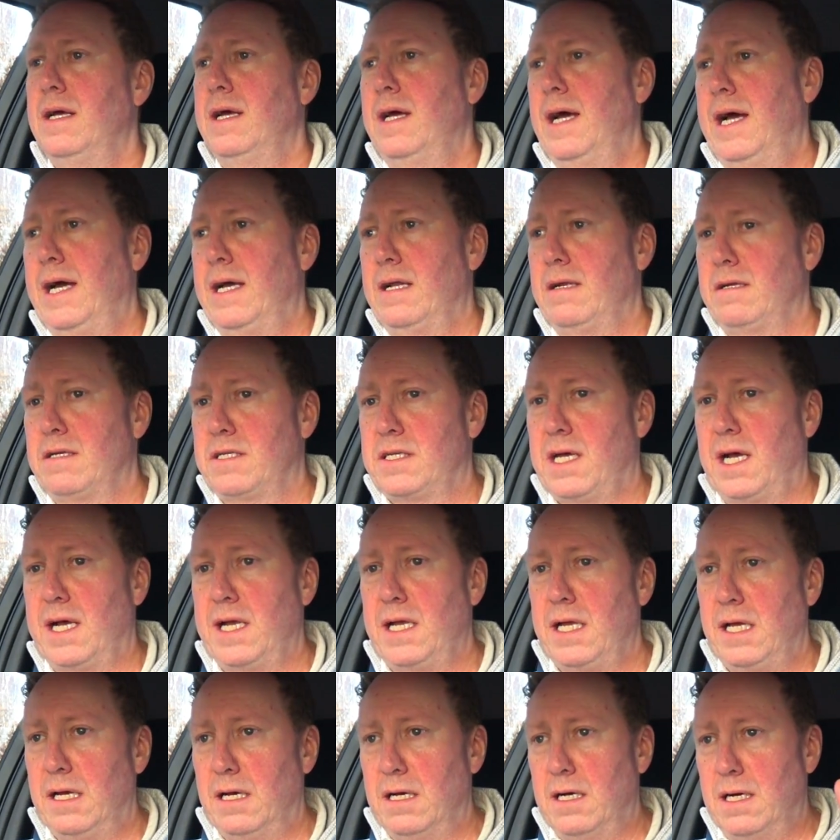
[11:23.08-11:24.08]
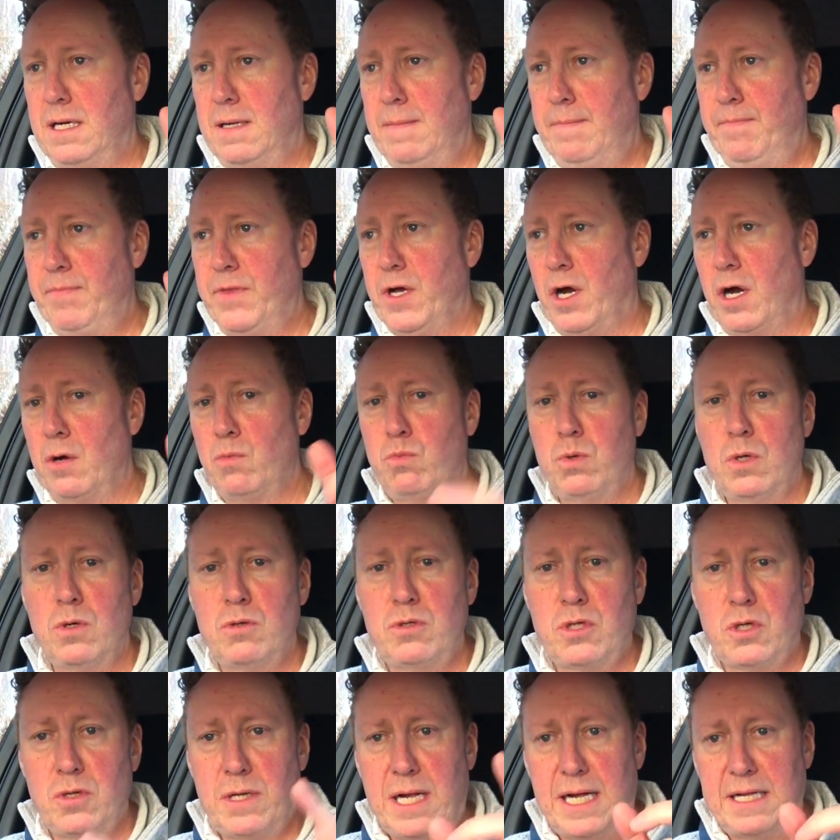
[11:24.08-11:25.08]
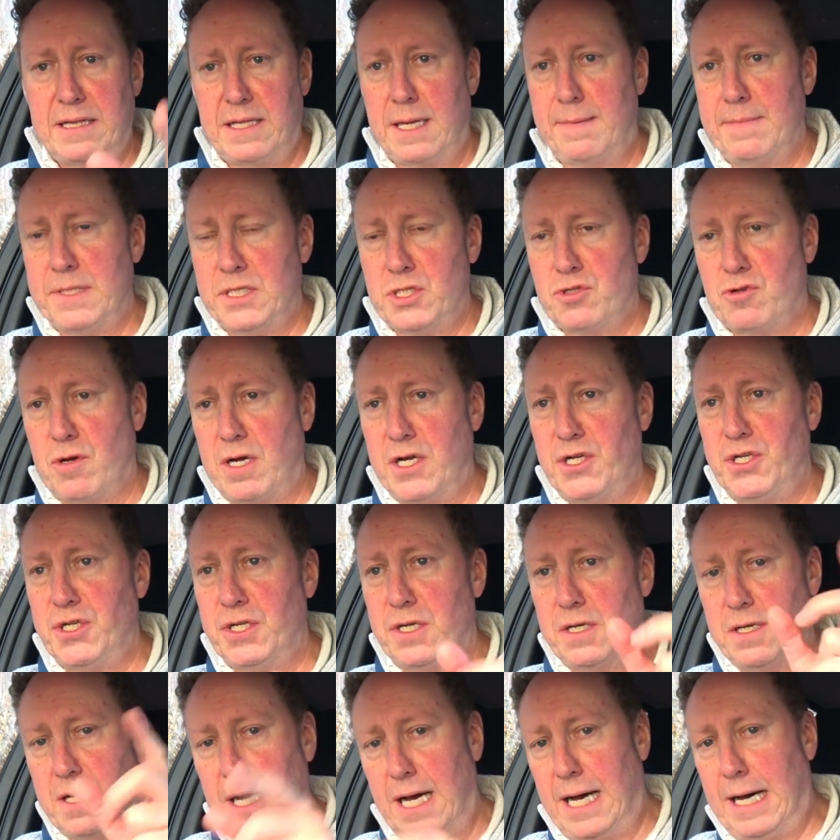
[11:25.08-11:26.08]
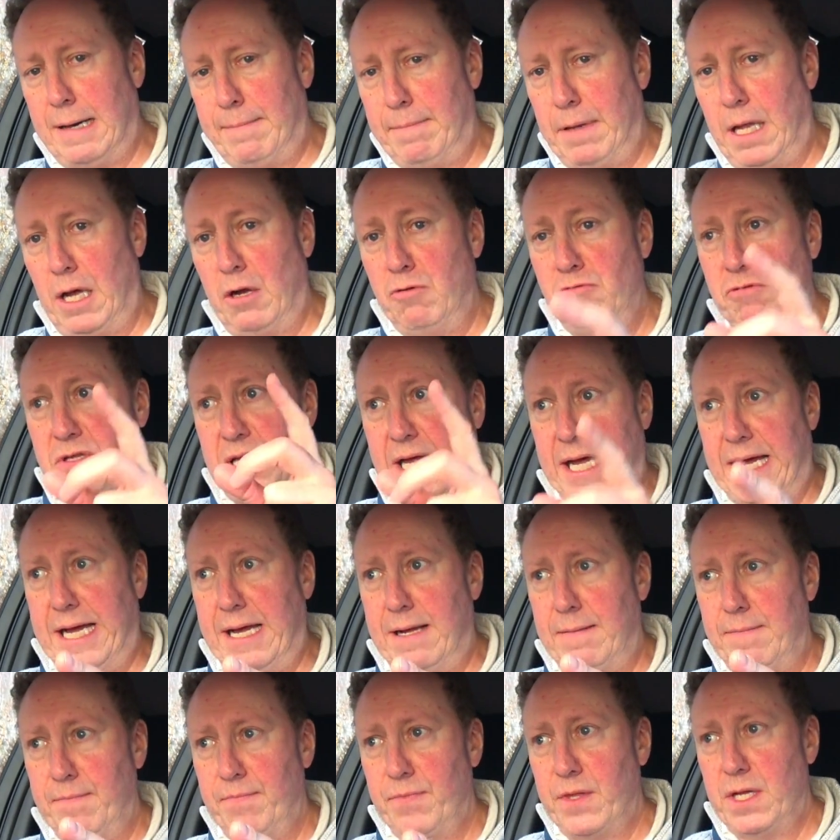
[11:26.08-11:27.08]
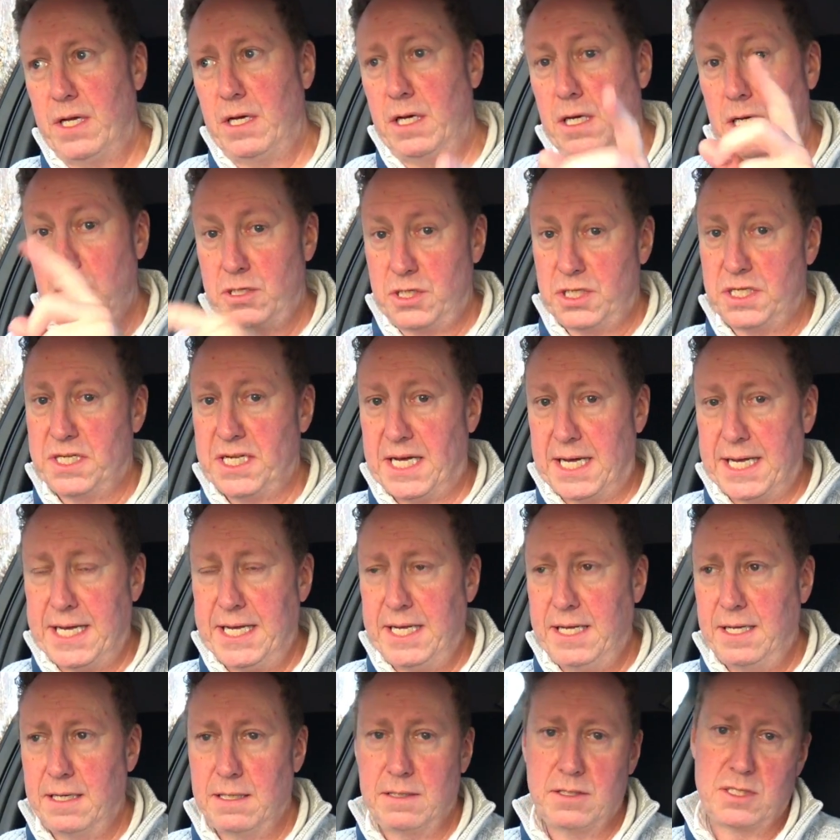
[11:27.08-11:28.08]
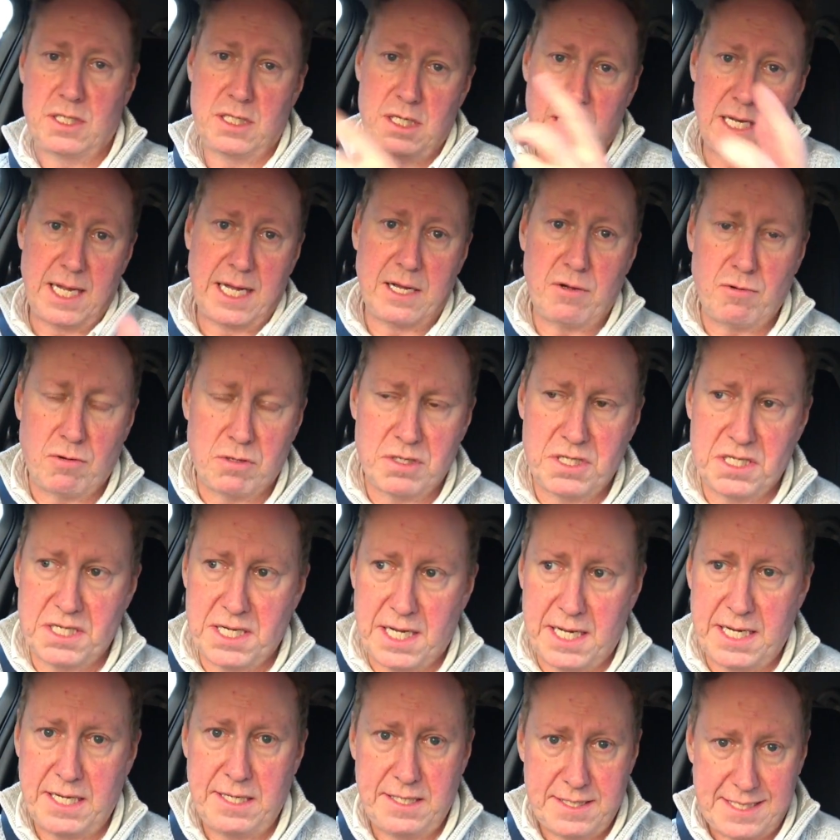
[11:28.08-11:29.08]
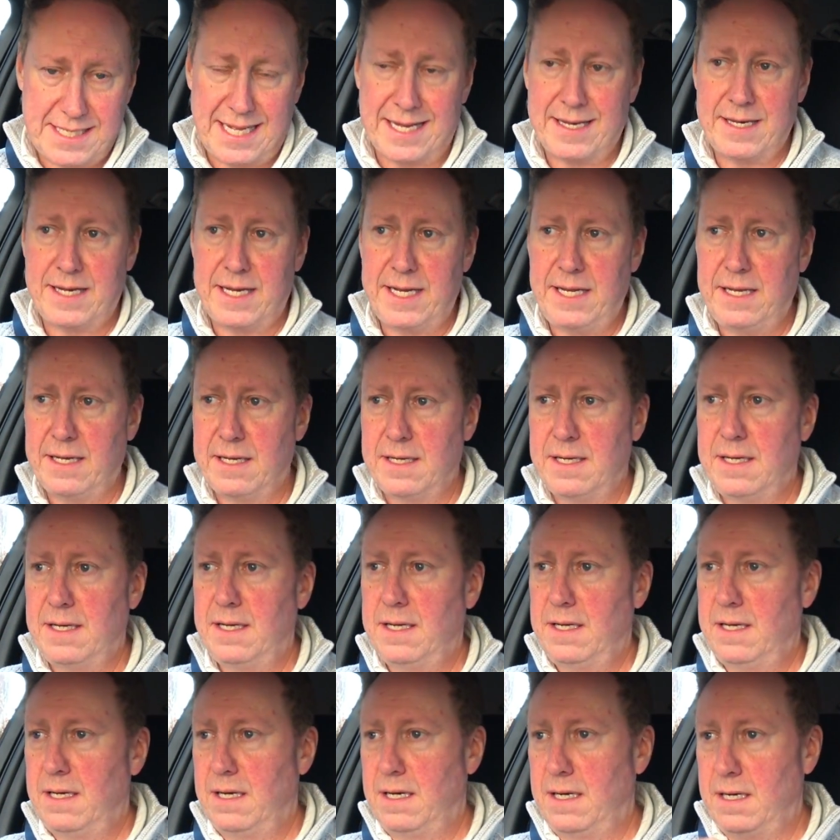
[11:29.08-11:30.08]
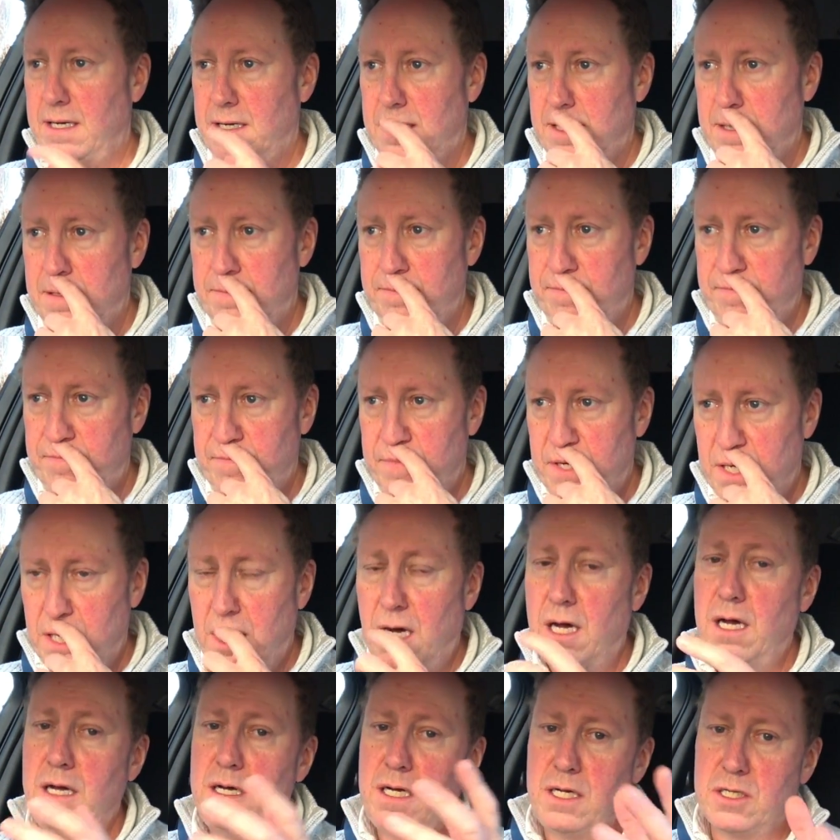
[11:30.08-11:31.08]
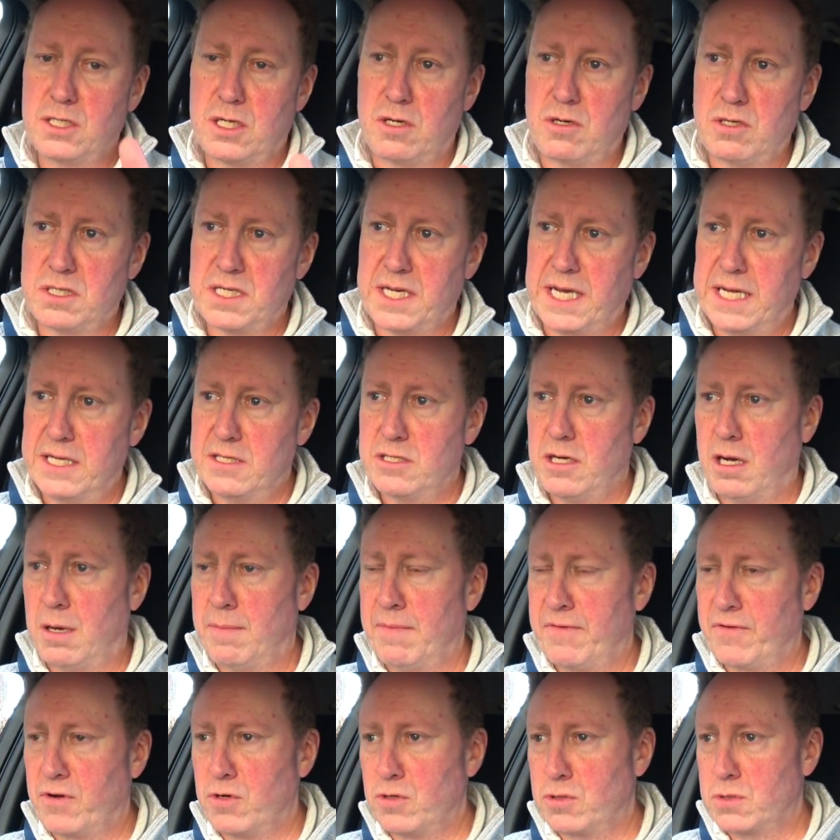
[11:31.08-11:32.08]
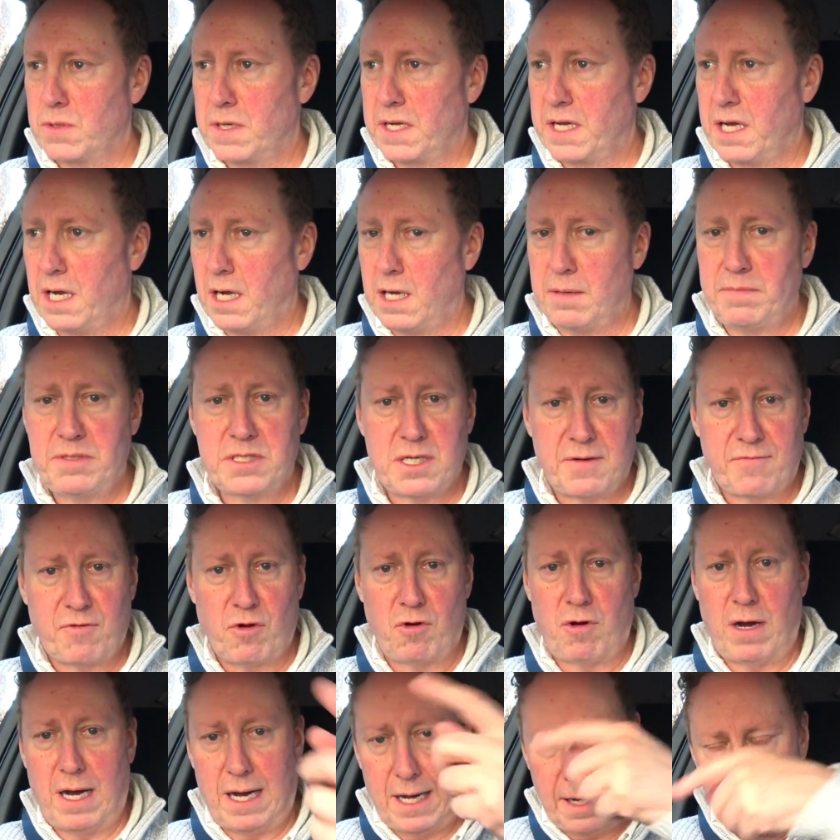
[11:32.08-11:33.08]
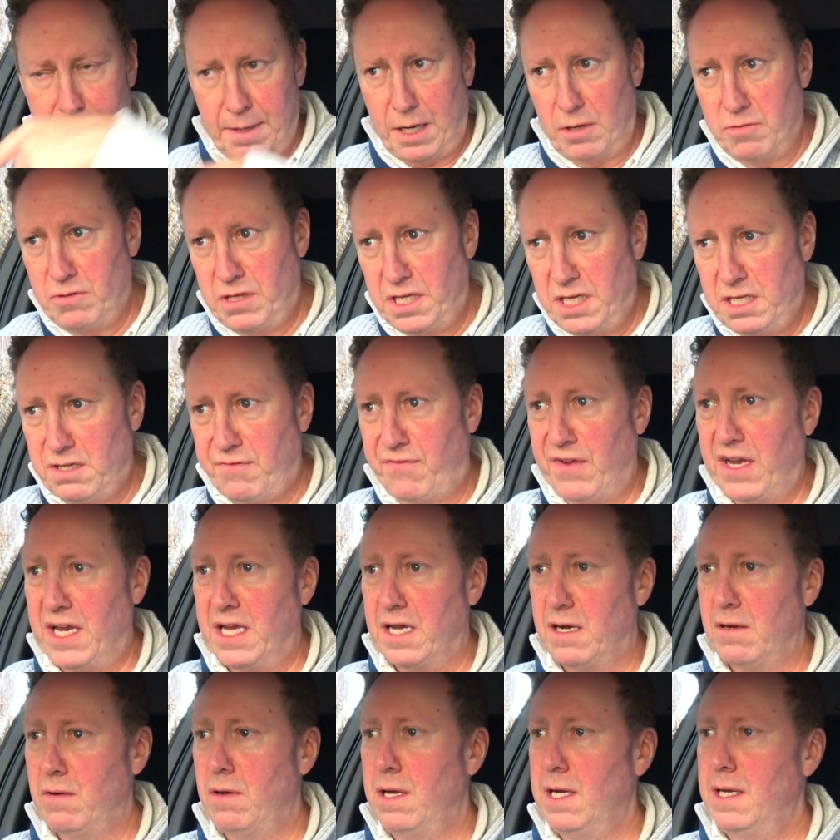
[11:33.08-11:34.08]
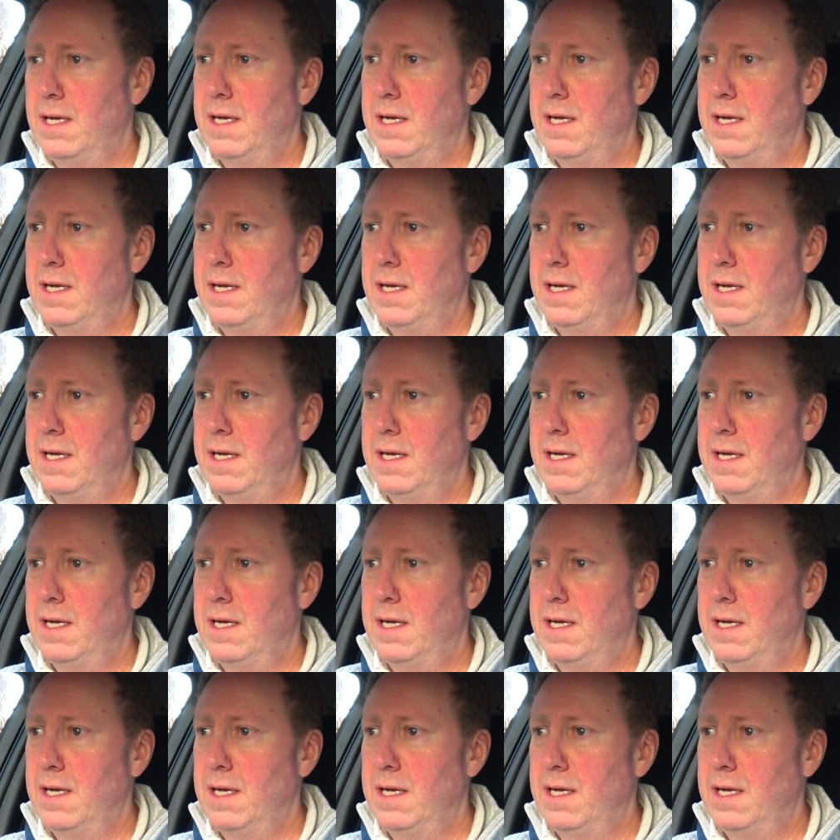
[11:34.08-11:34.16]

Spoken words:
And as I say, I will do that demonstration and upload that today, so later on today, Sunday, as long as I get time, of course, when I get home, because I've got to upload this video.